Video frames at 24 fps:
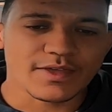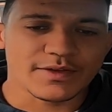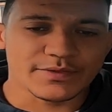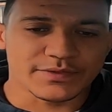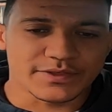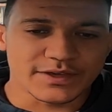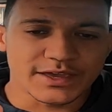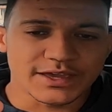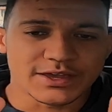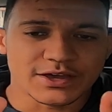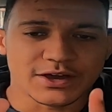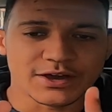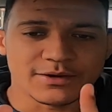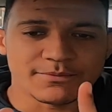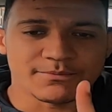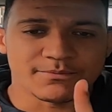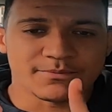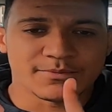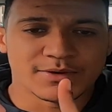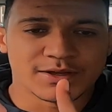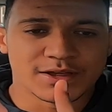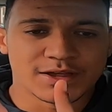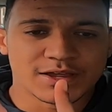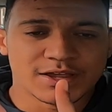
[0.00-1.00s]

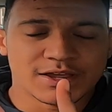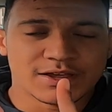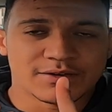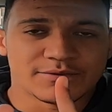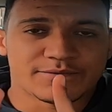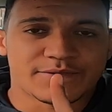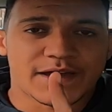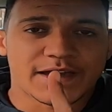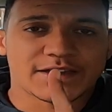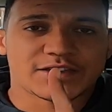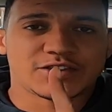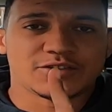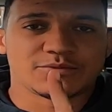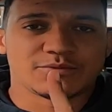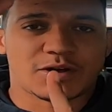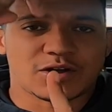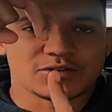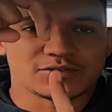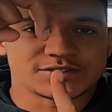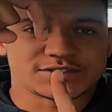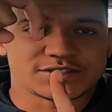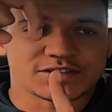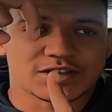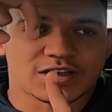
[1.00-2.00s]
the vacuum
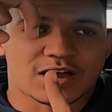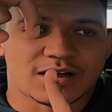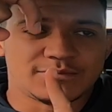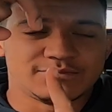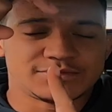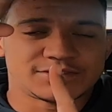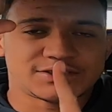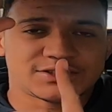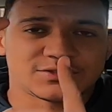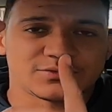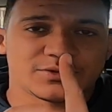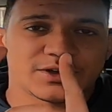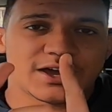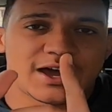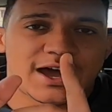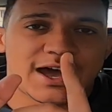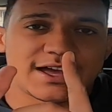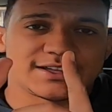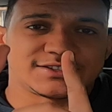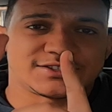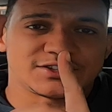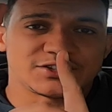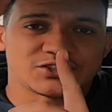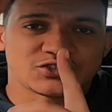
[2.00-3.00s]
hose that comes to it, I
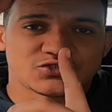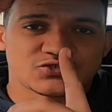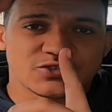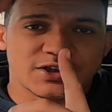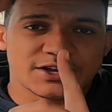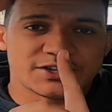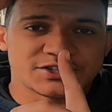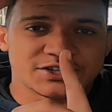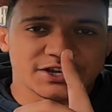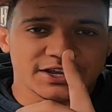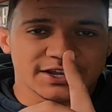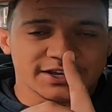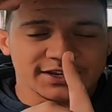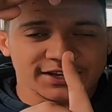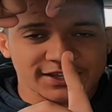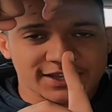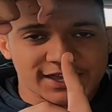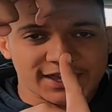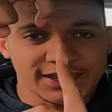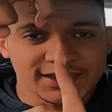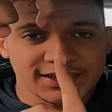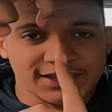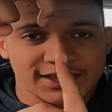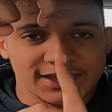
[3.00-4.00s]
had to stretch it and
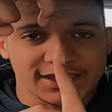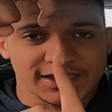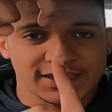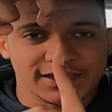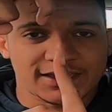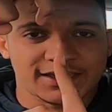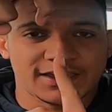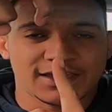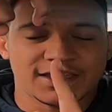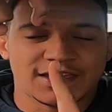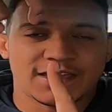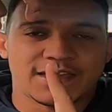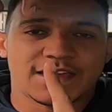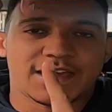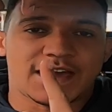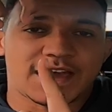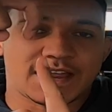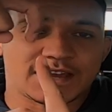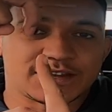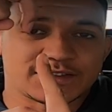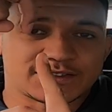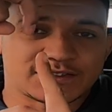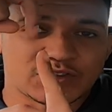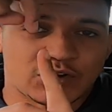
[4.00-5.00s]
kink it
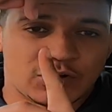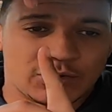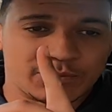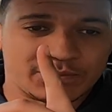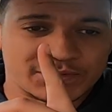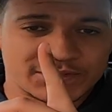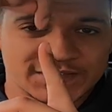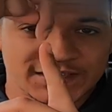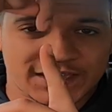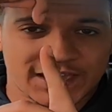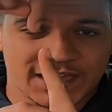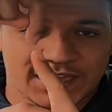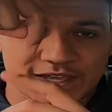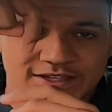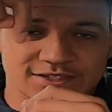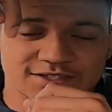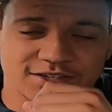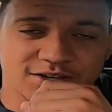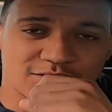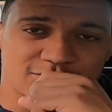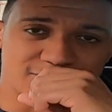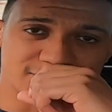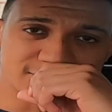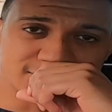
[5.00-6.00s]
at the top to get it
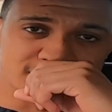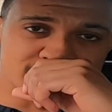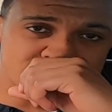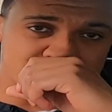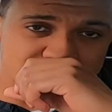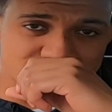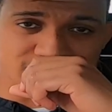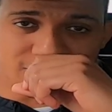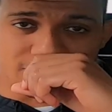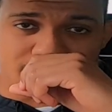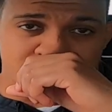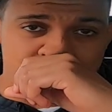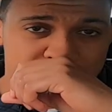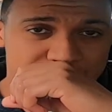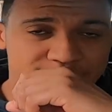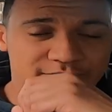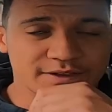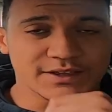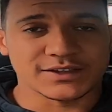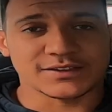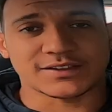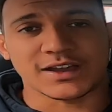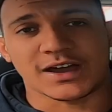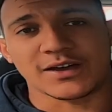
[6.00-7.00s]
to go onto the top of
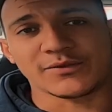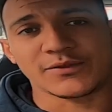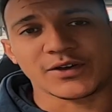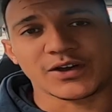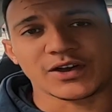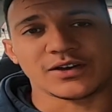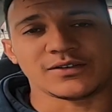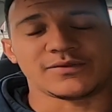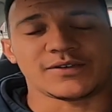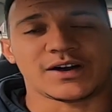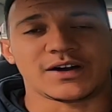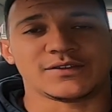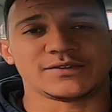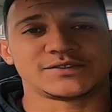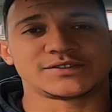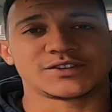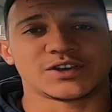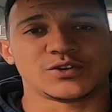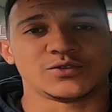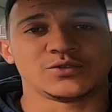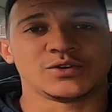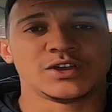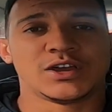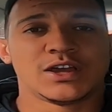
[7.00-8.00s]
the diverter valve.
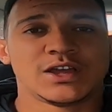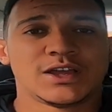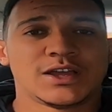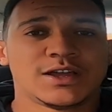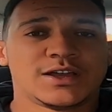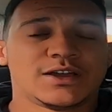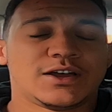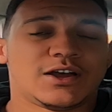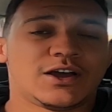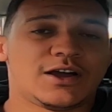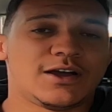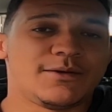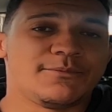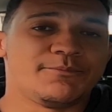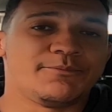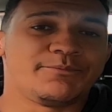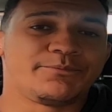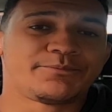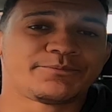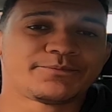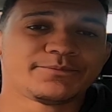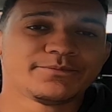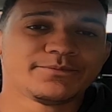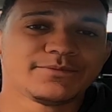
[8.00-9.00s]
So
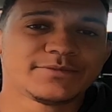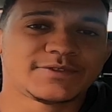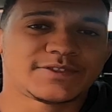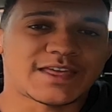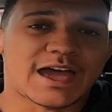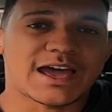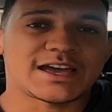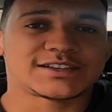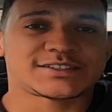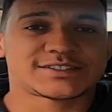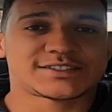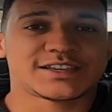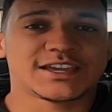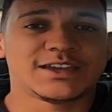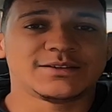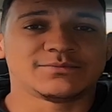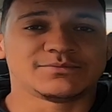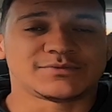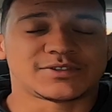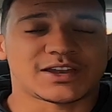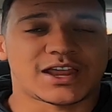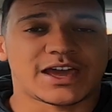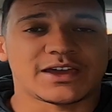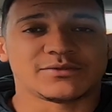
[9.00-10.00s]
that
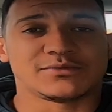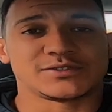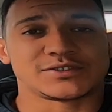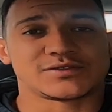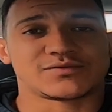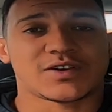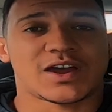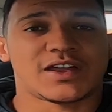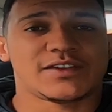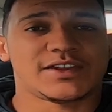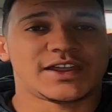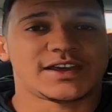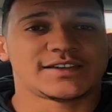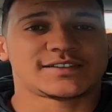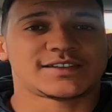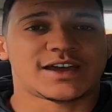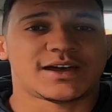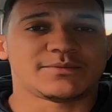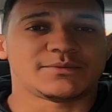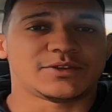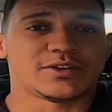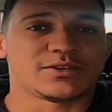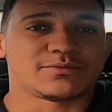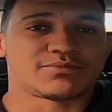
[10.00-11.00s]
seemed like it was around that
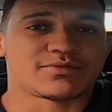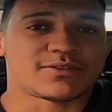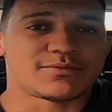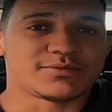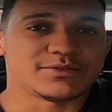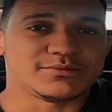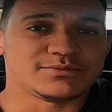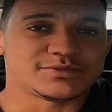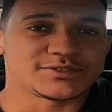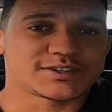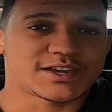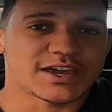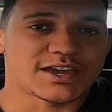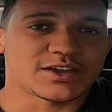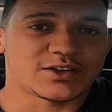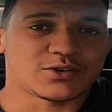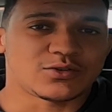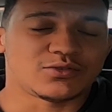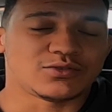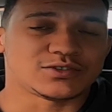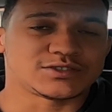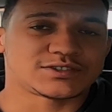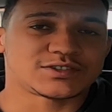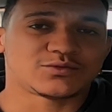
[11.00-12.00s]
time that the problem was getting
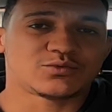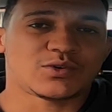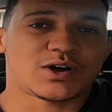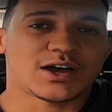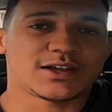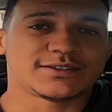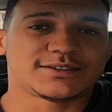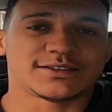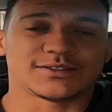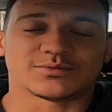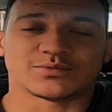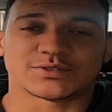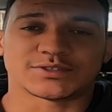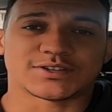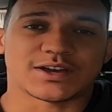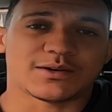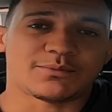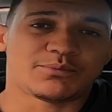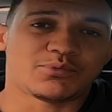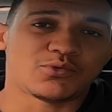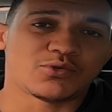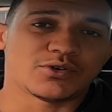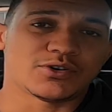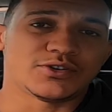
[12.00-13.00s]
caused. So what I did was I
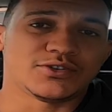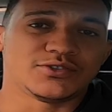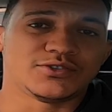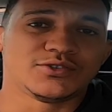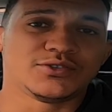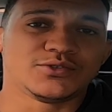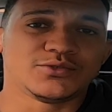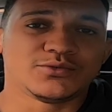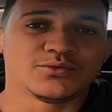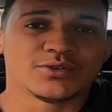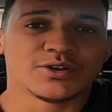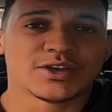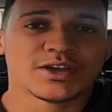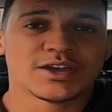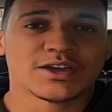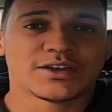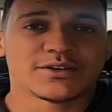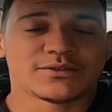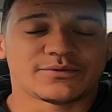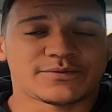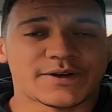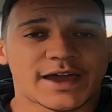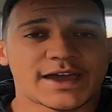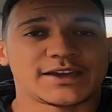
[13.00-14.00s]
bought a new
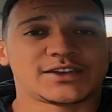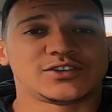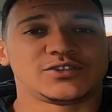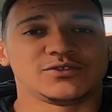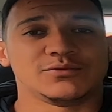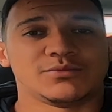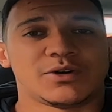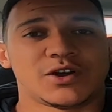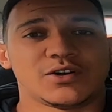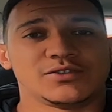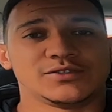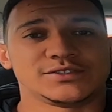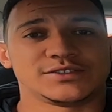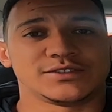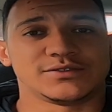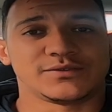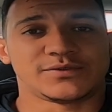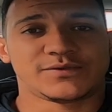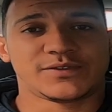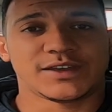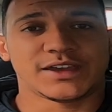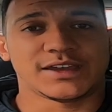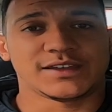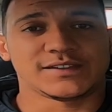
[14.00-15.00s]
vacuum hose and
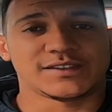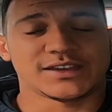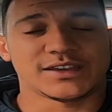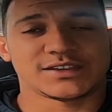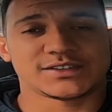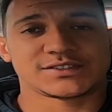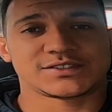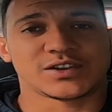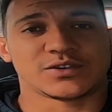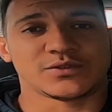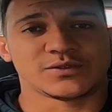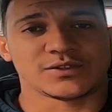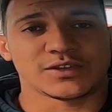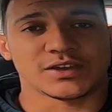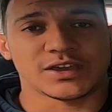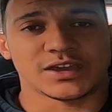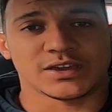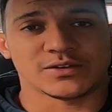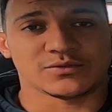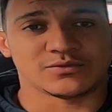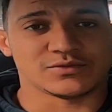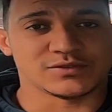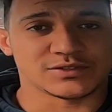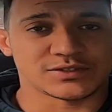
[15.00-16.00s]
fitted it so that
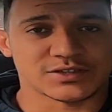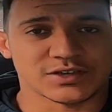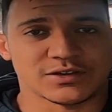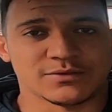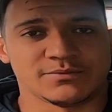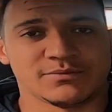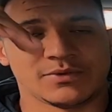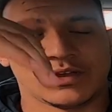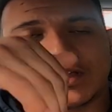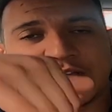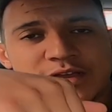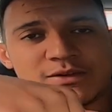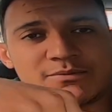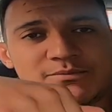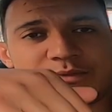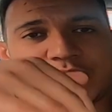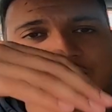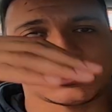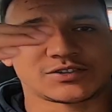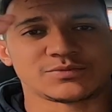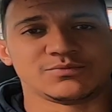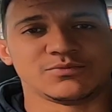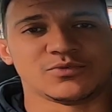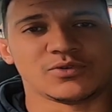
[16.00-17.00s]
it was
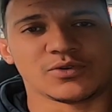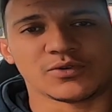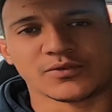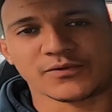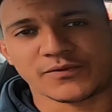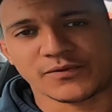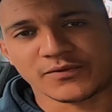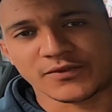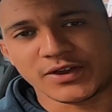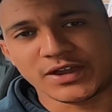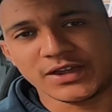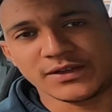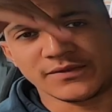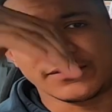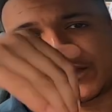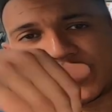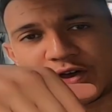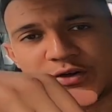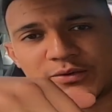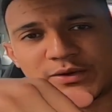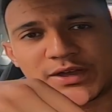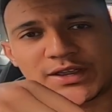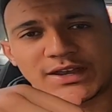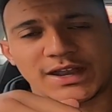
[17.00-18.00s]
much more free
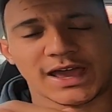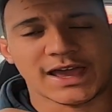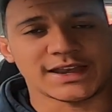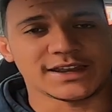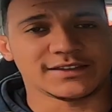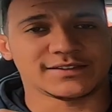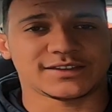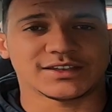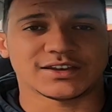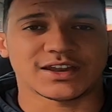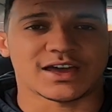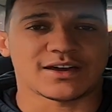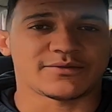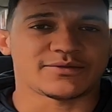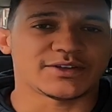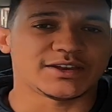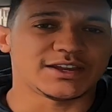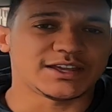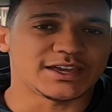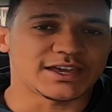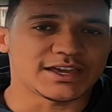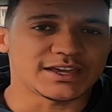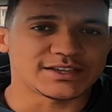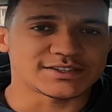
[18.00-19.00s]
flowing and it didn't have
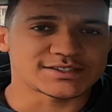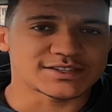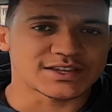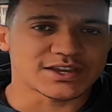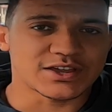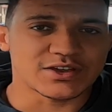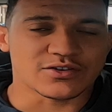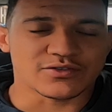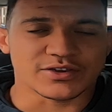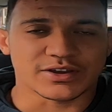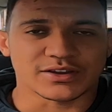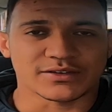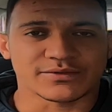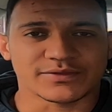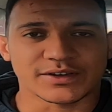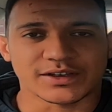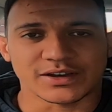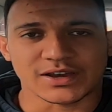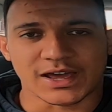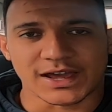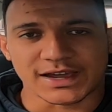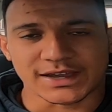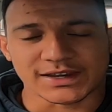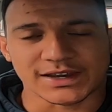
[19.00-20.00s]
any kinks in it or anything
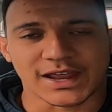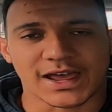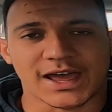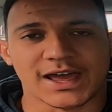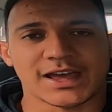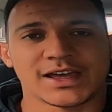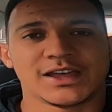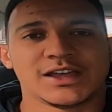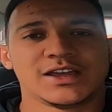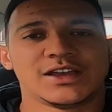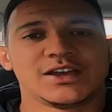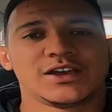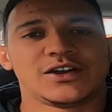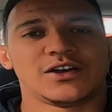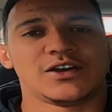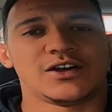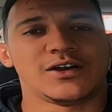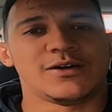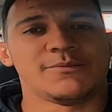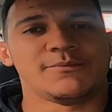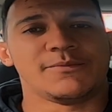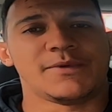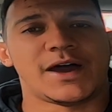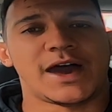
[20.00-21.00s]
like that.
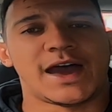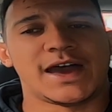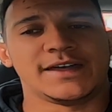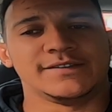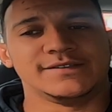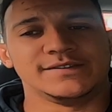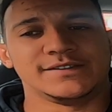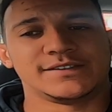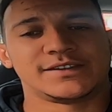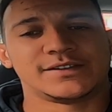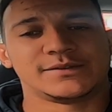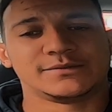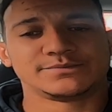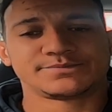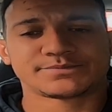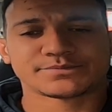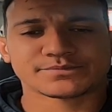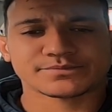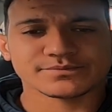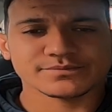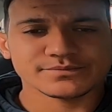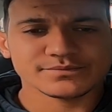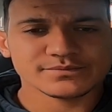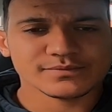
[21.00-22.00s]
And
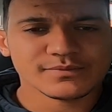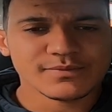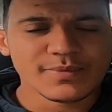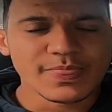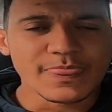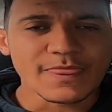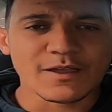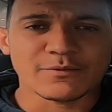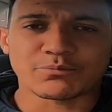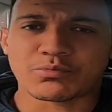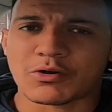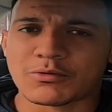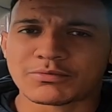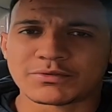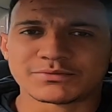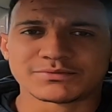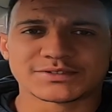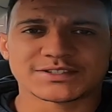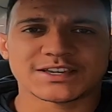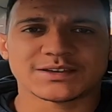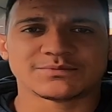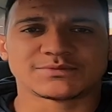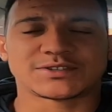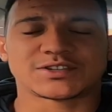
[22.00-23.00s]
problem
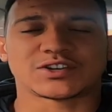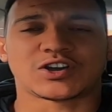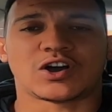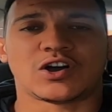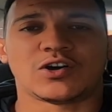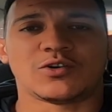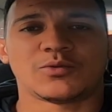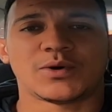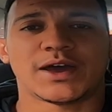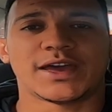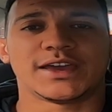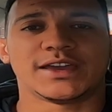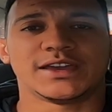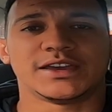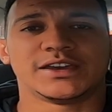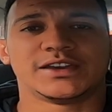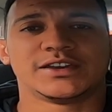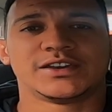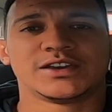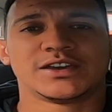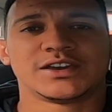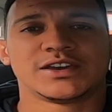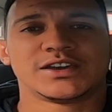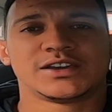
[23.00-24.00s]
seemed to go away.
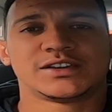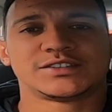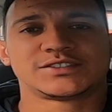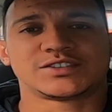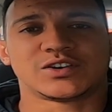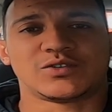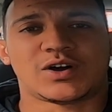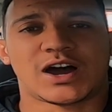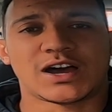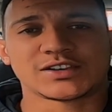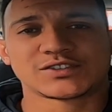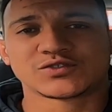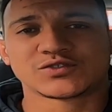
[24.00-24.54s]
So I